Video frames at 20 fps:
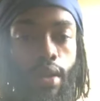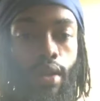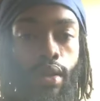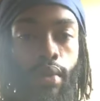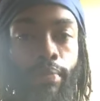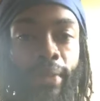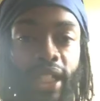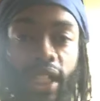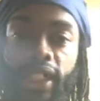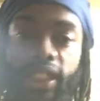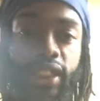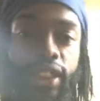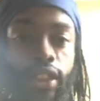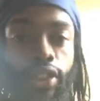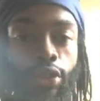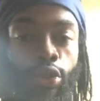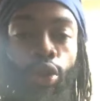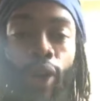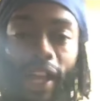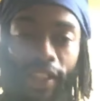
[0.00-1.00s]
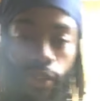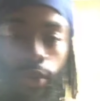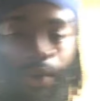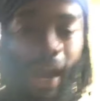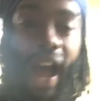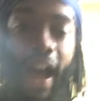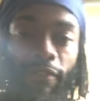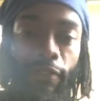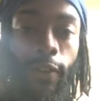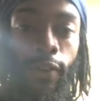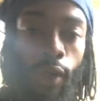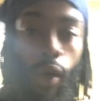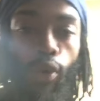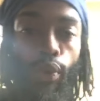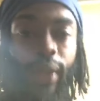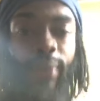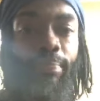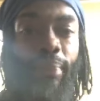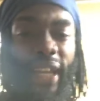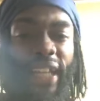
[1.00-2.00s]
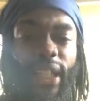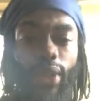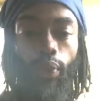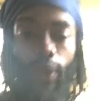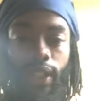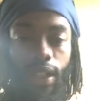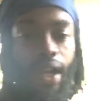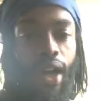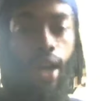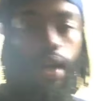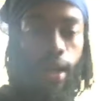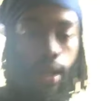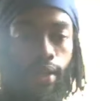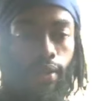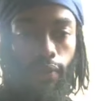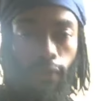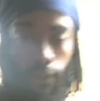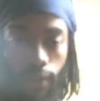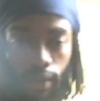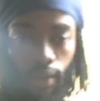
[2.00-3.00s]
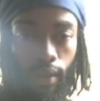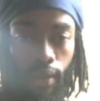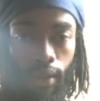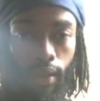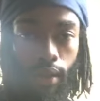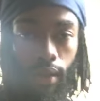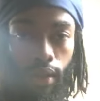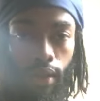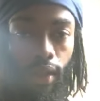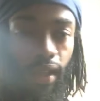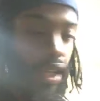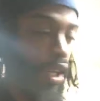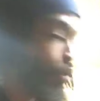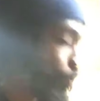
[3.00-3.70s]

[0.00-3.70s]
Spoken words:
Because you have to know we made with love. And